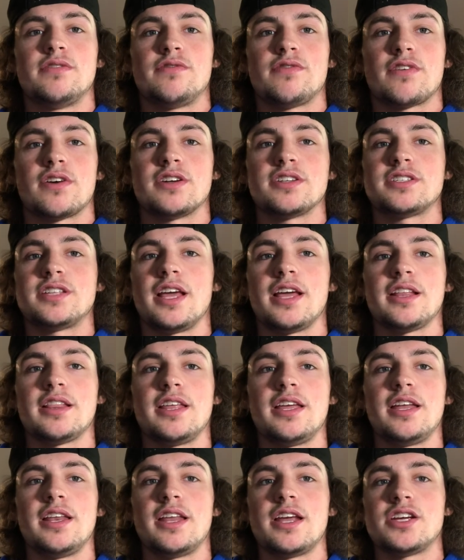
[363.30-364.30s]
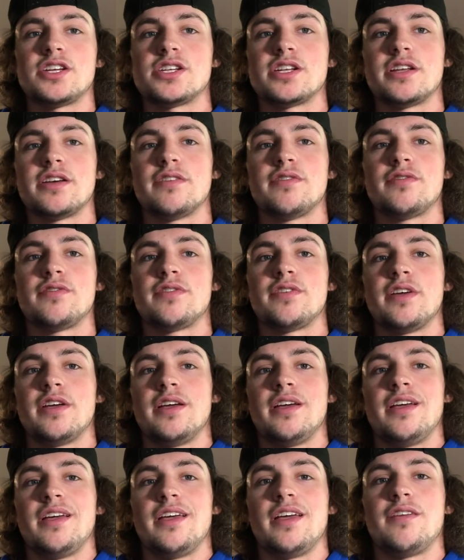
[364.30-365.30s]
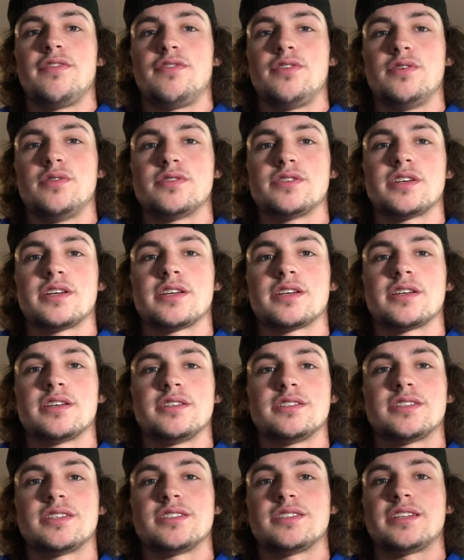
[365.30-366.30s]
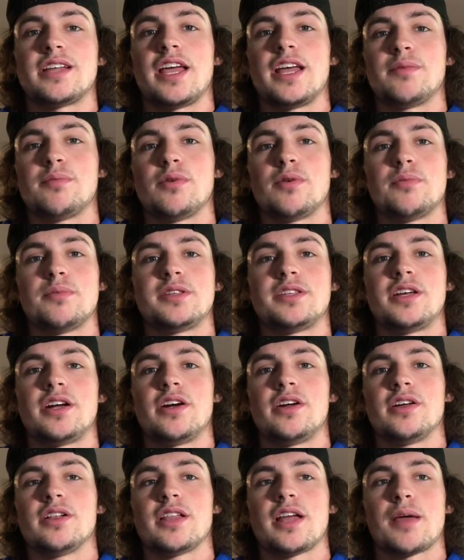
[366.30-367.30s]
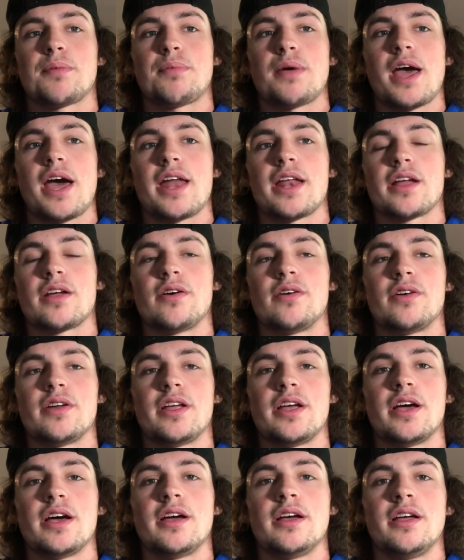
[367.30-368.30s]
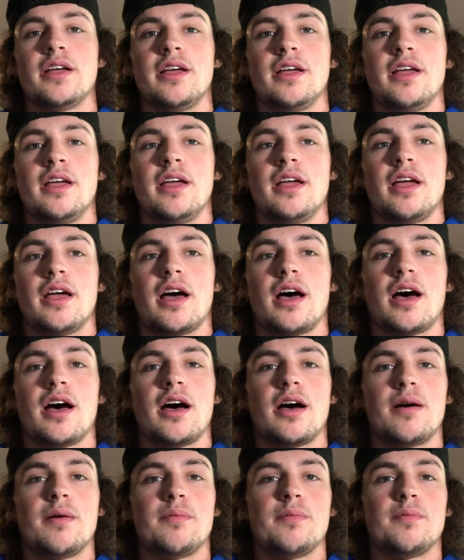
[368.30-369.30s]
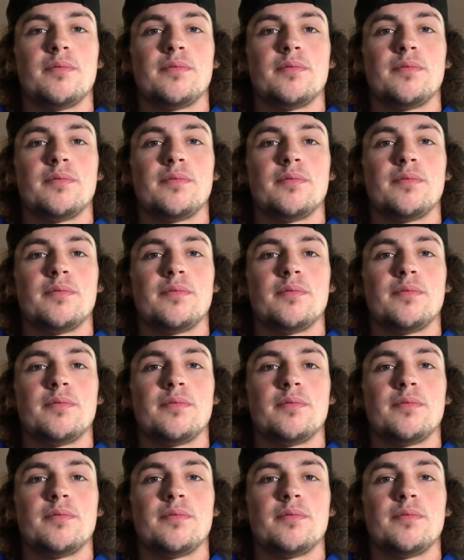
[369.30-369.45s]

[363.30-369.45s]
first take the initiative if using sustainable material like Patagonia, does,